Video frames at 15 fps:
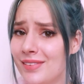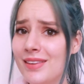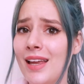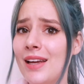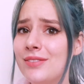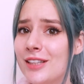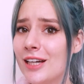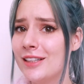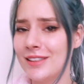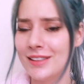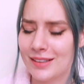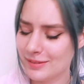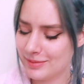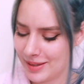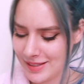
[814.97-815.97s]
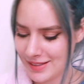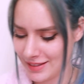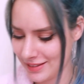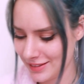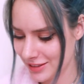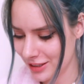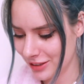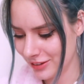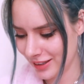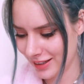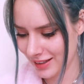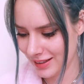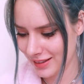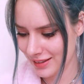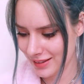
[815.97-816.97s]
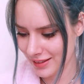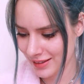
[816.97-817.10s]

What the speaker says: life-changing, amazing, so good.